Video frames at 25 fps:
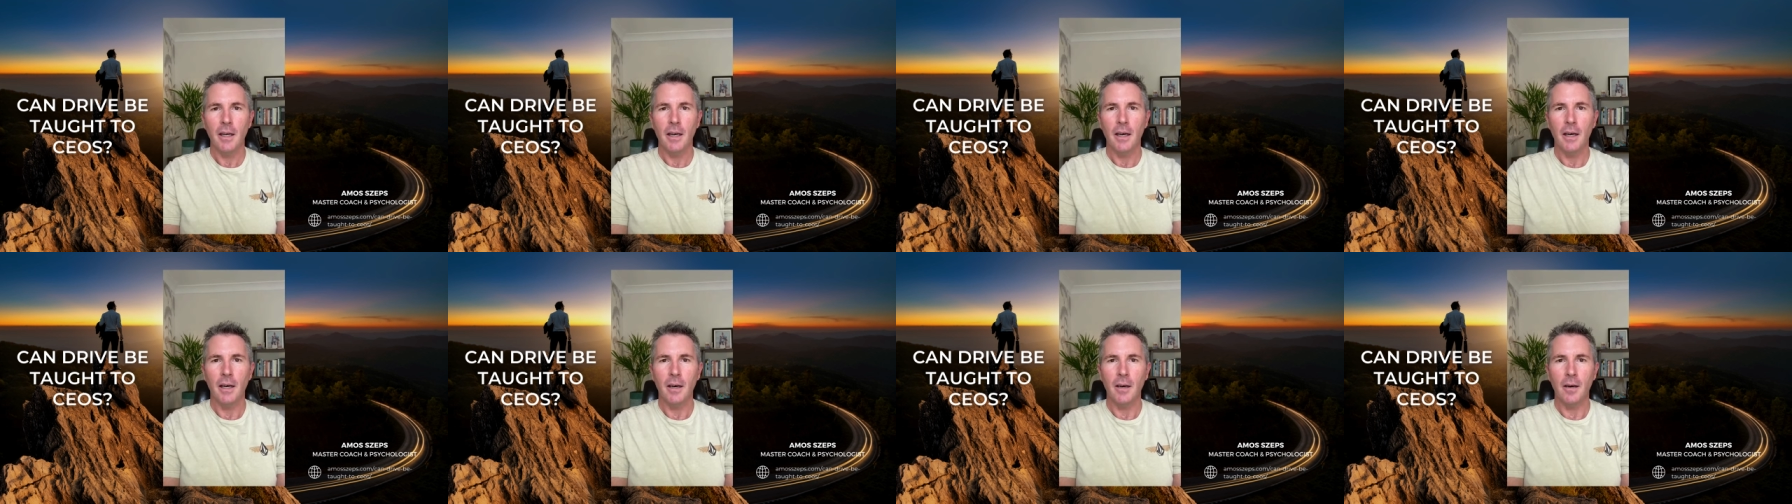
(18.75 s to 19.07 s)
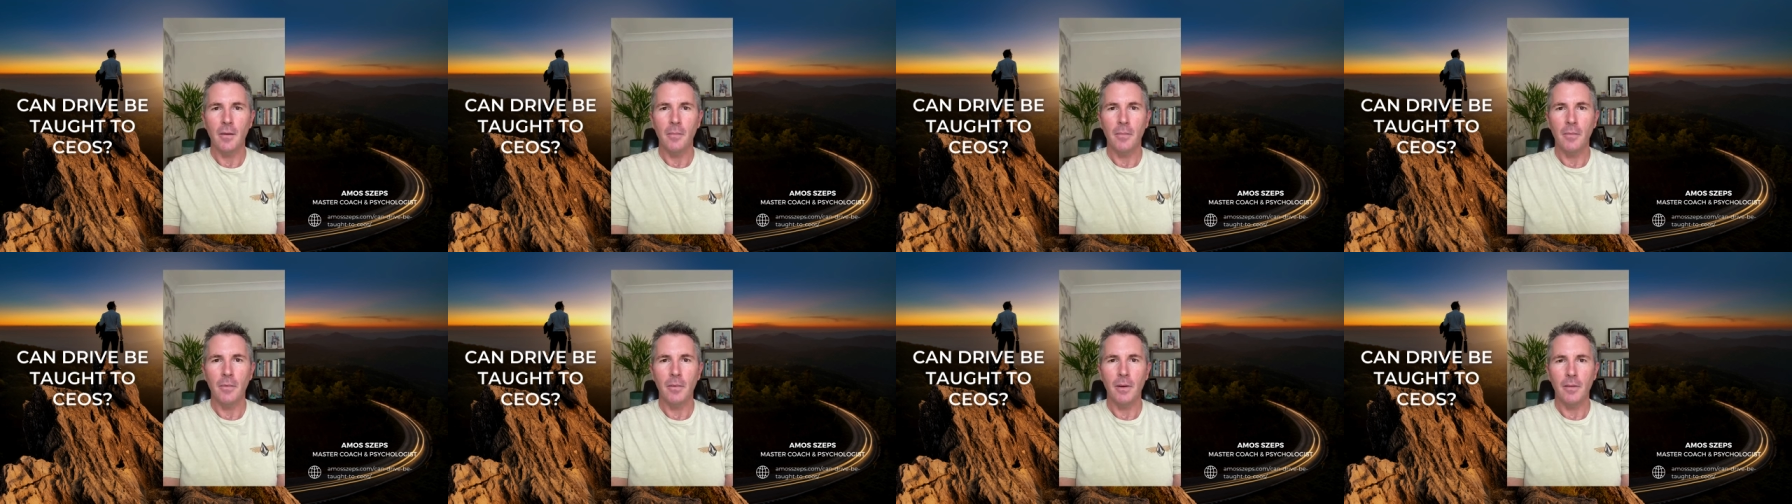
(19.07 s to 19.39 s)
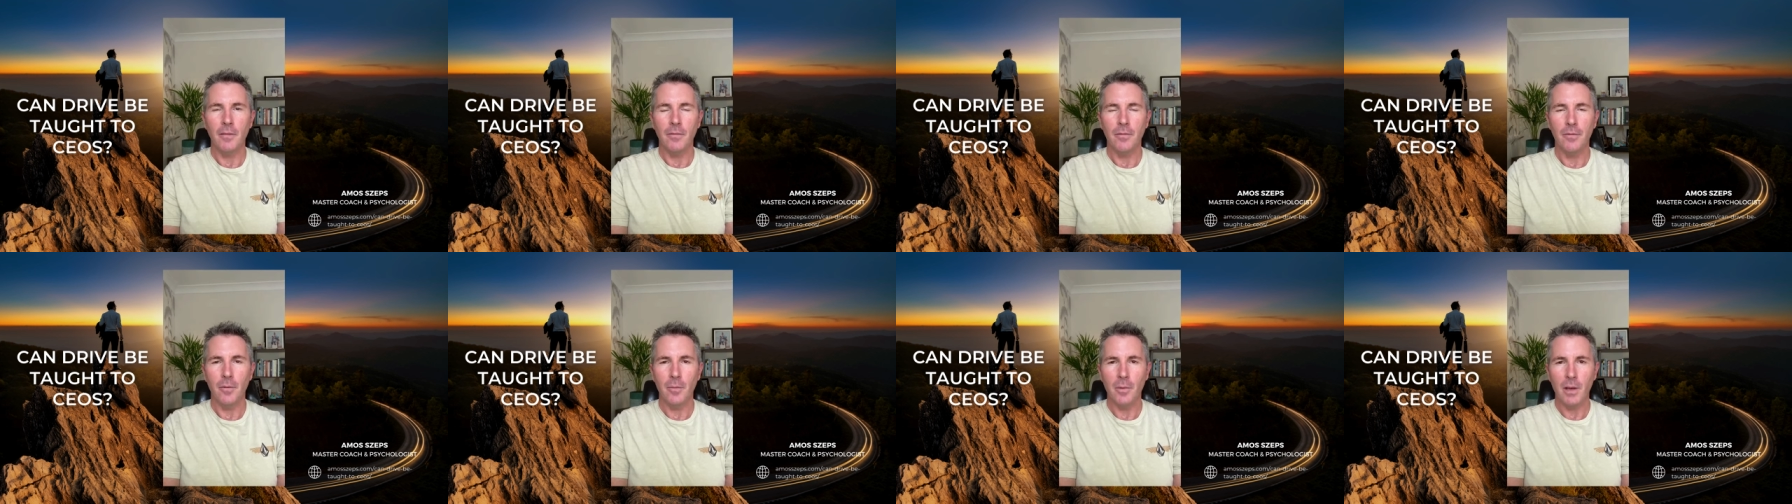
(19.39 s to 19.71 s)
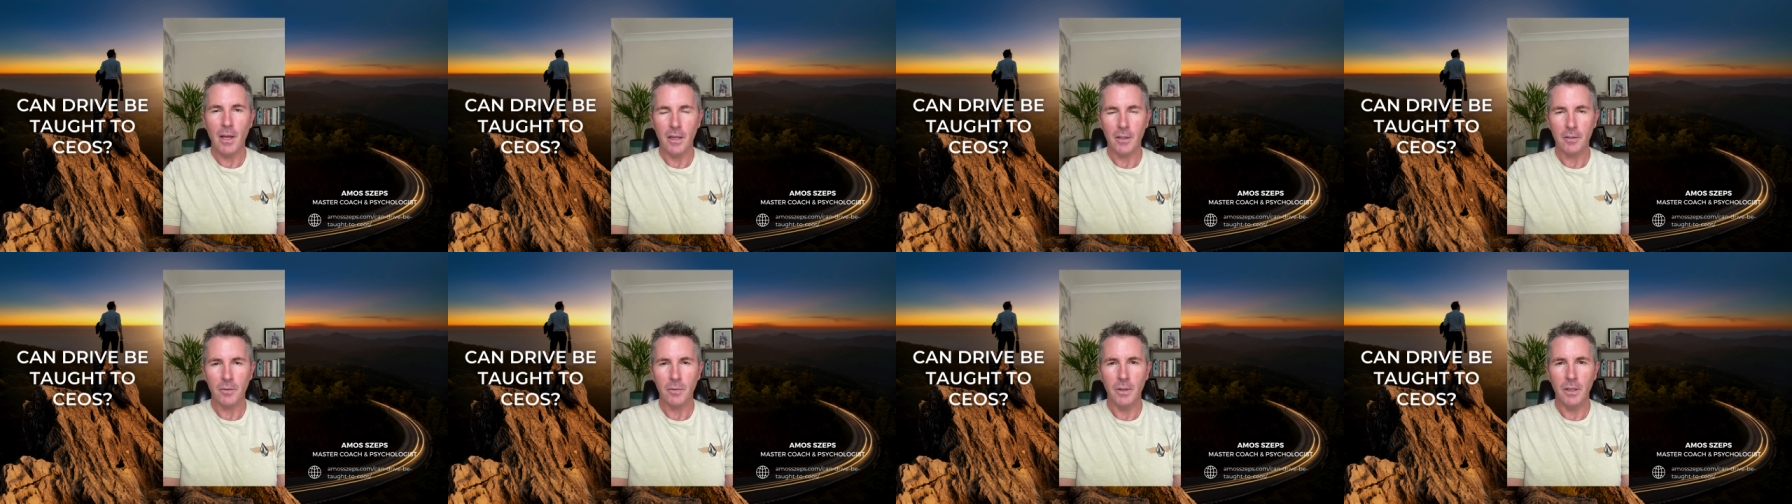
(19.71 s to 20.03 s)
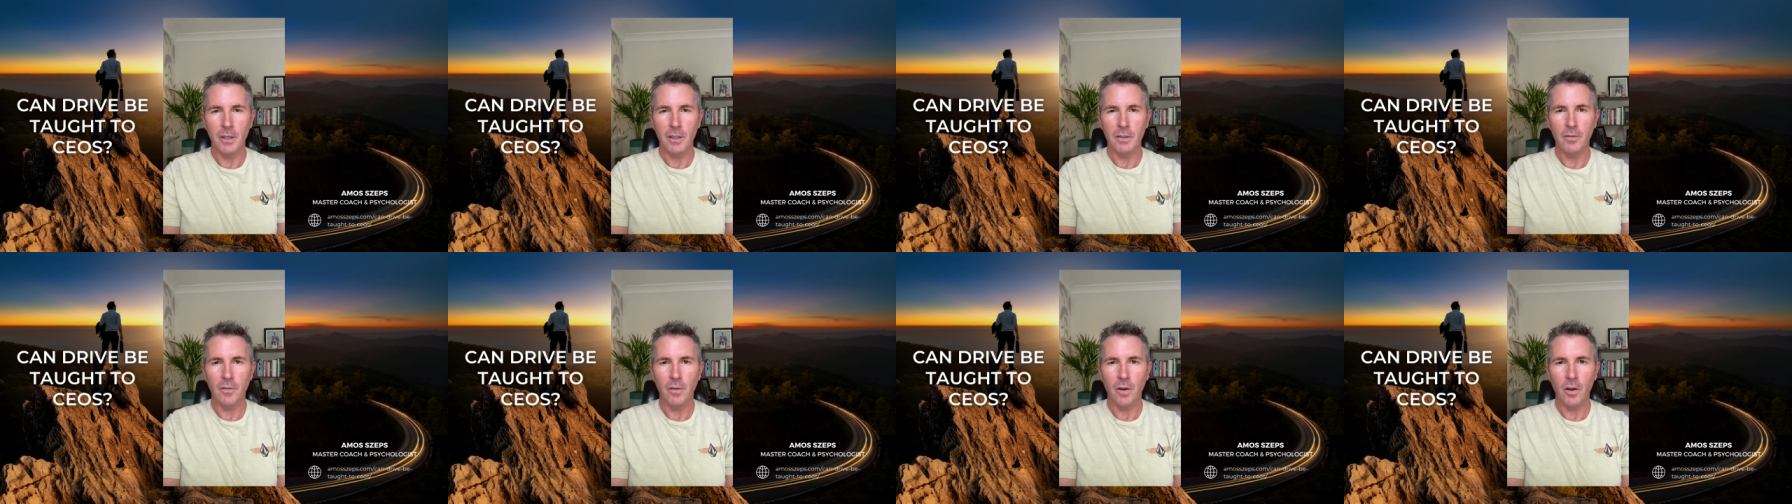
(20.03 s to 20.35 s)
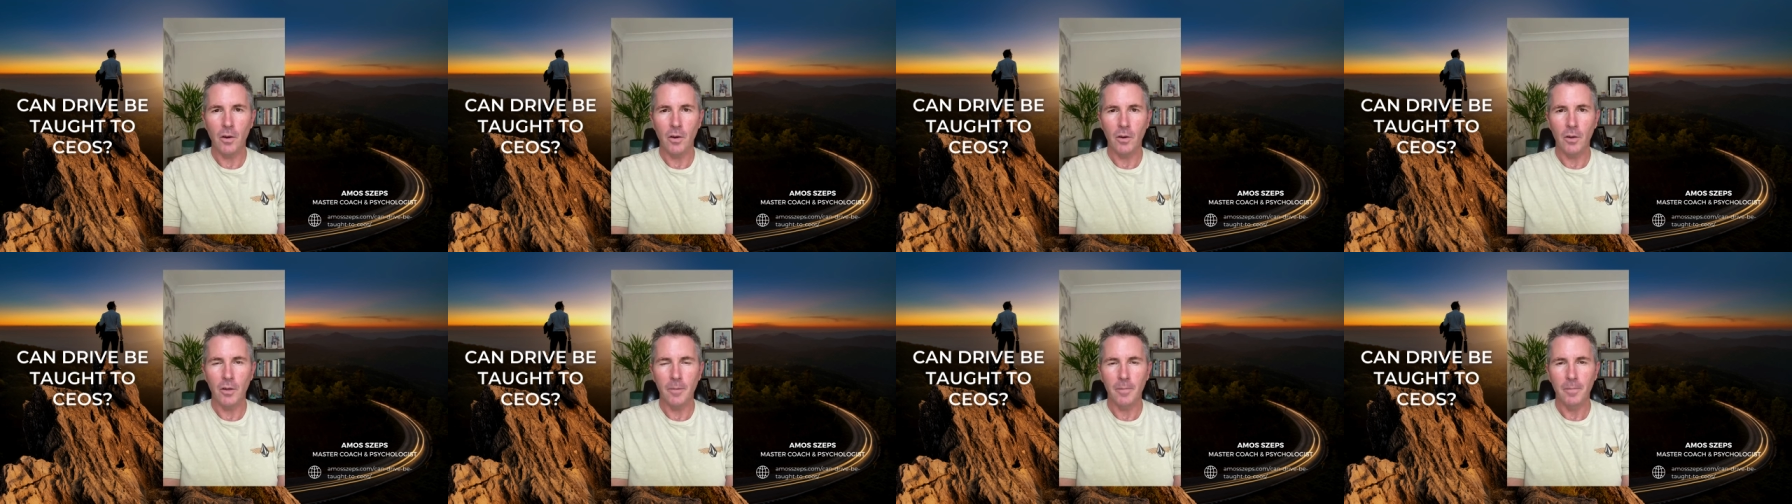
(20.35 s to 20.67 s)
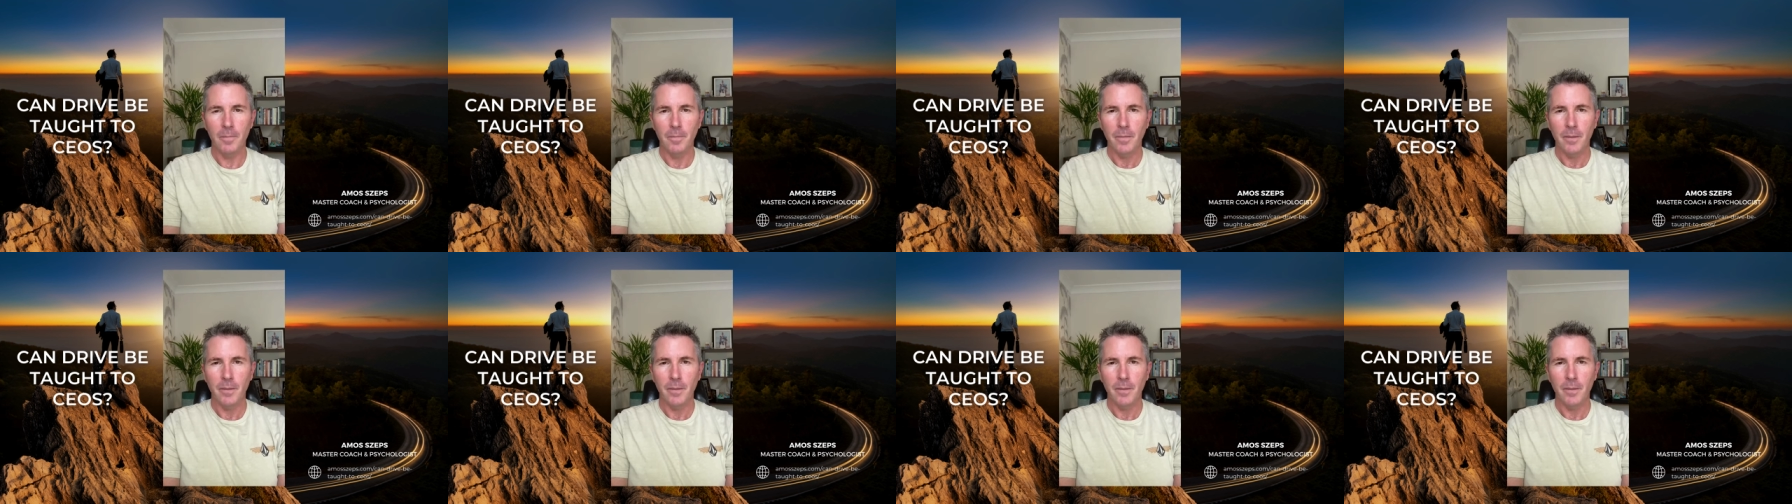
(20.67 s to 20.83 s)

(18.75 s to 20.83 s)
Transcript: um, from last week's vlog.